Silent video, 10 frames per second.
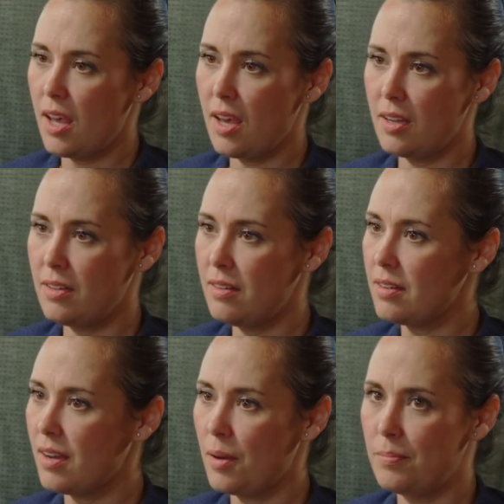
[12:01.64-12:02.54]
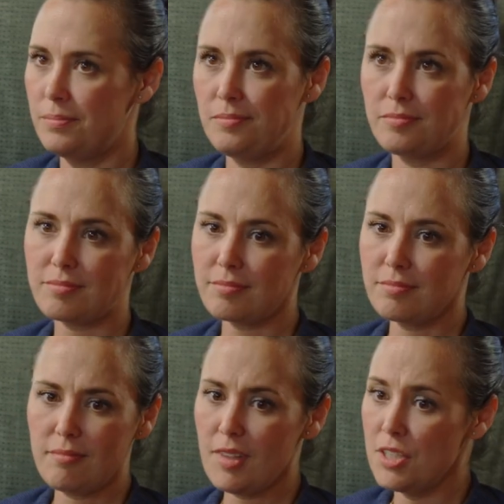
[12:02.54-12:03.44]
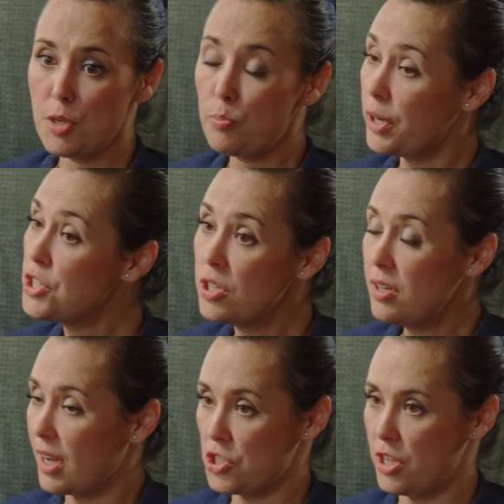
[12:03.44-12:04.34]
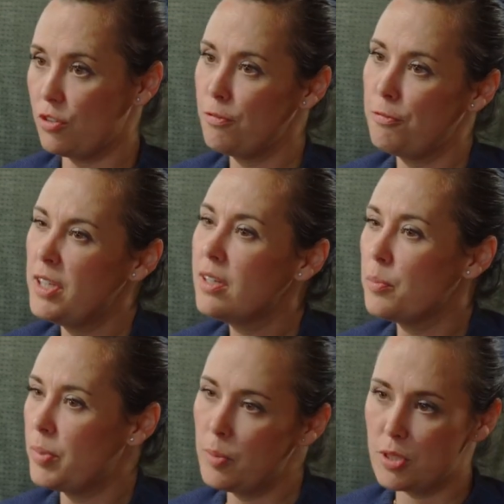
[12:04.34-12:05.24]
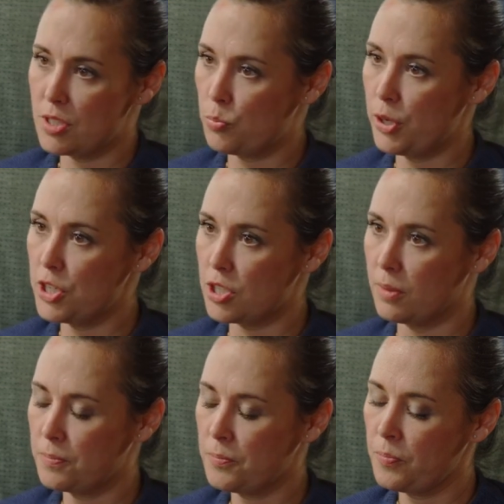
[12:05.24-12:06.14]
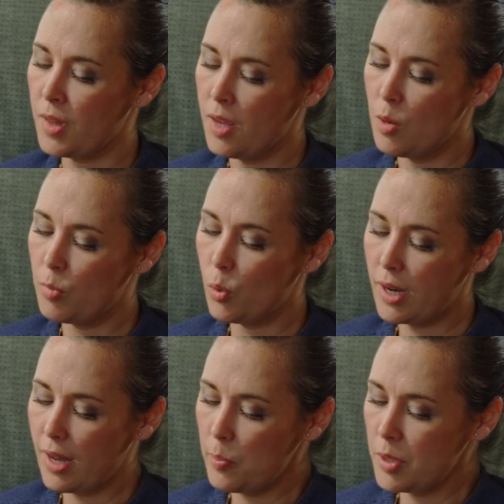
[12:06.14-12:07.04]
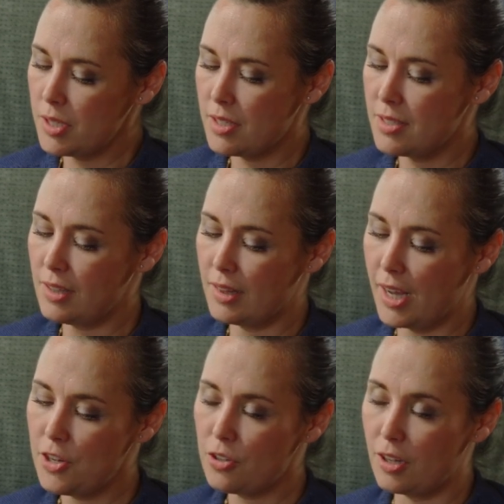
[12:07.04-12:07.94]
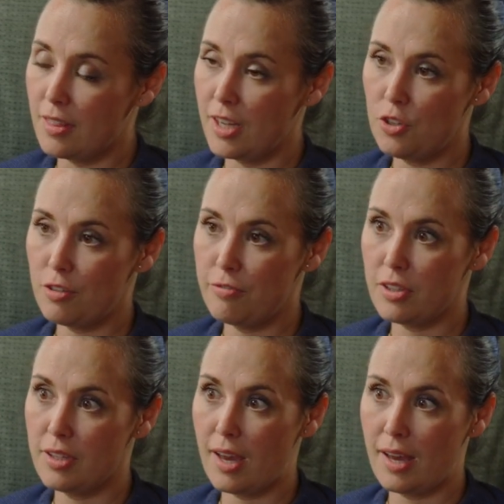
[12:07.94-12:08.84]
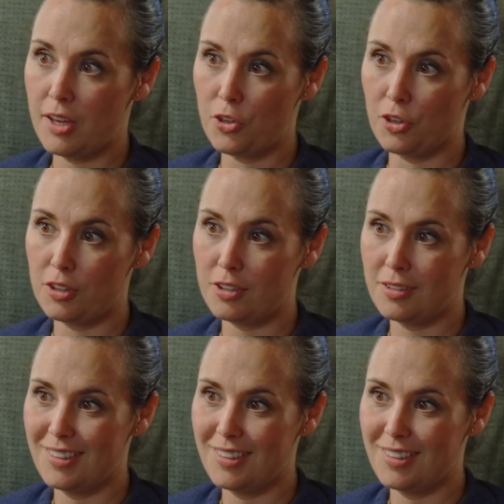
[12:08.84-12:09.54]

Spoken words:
and depression. Actually, you could feel the people's depression. But what happened later on, then you could feel the anger